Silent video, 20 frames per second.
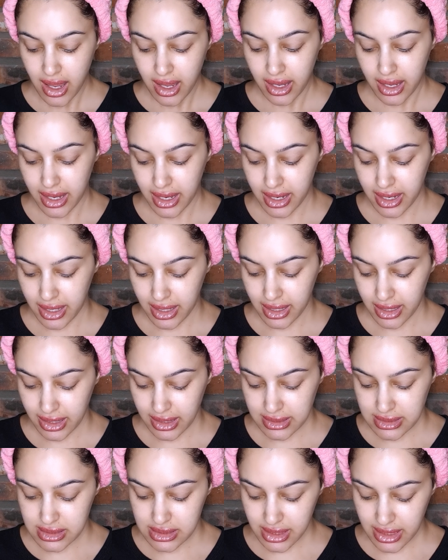
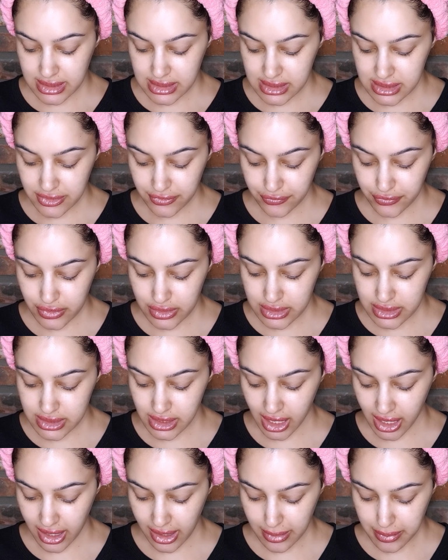and there's different
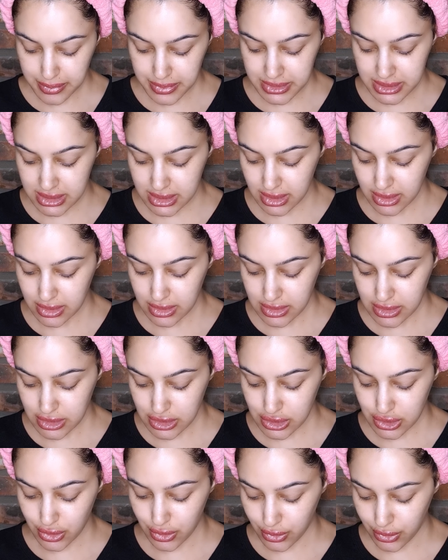types.
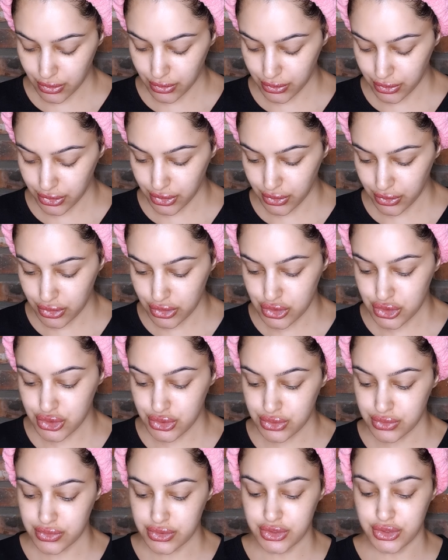So you can
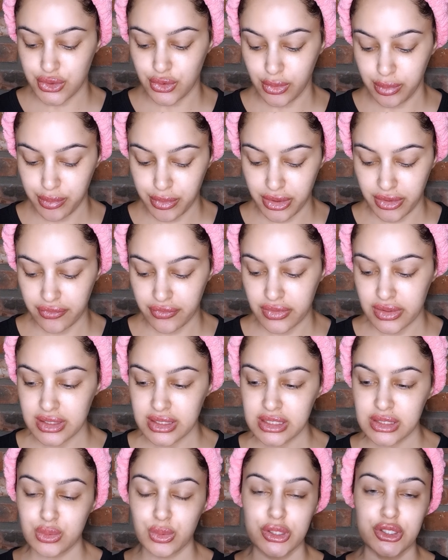choose your
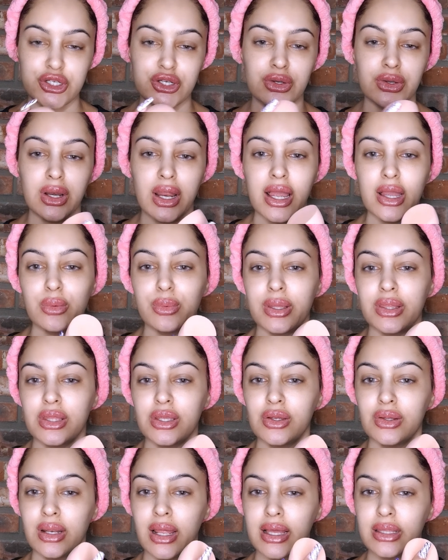preference, what you like, whether
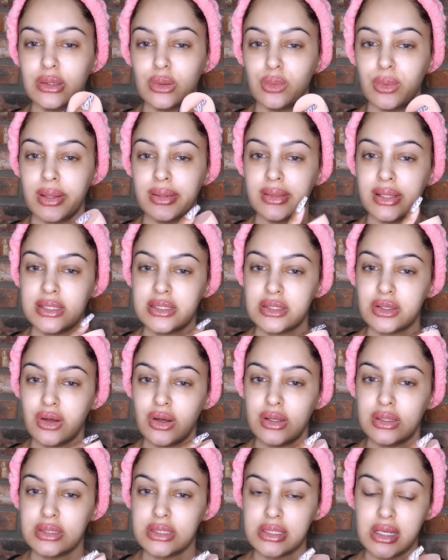you like the one that's
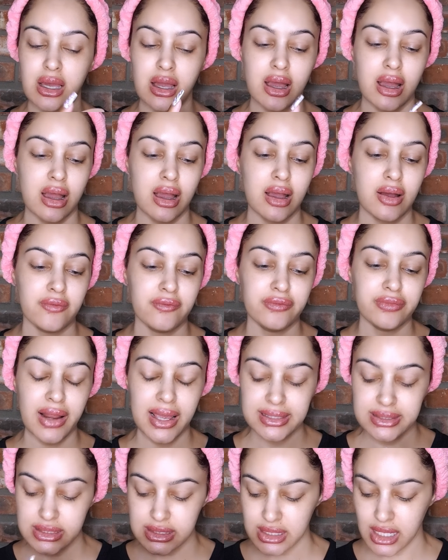got a
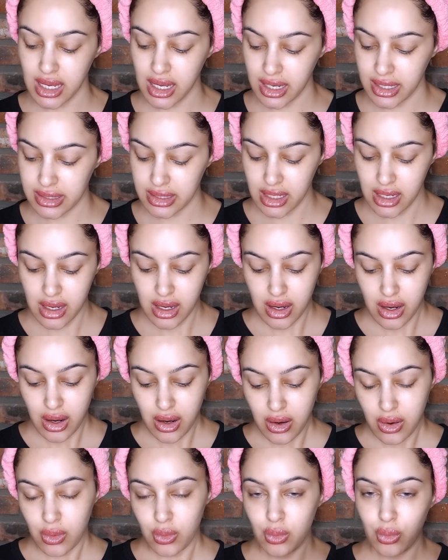flat side
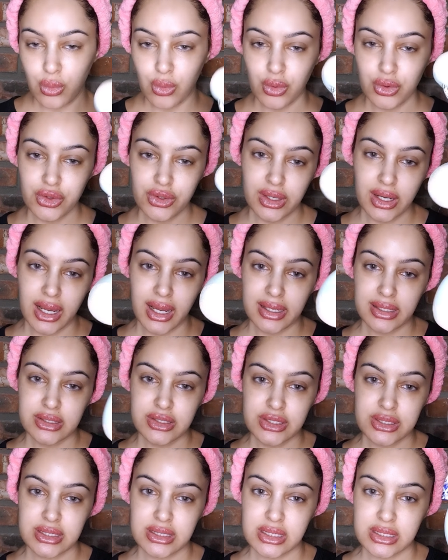or you like
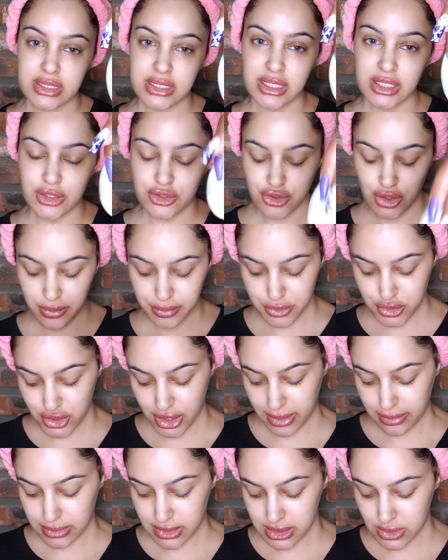just the teardrop
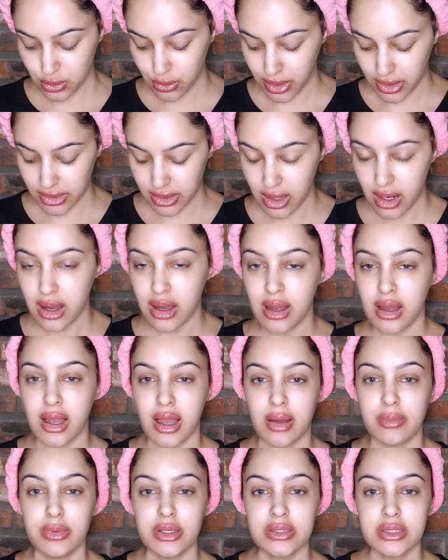shaped one.
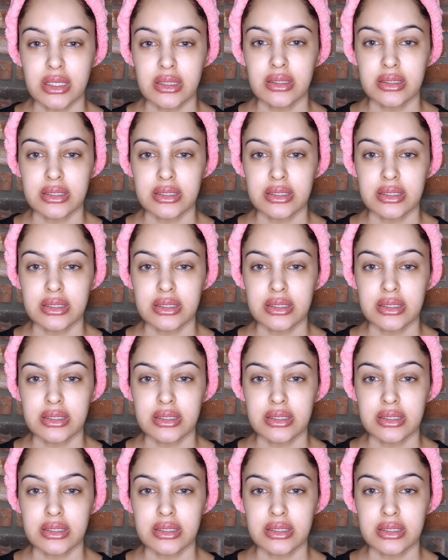I'm using the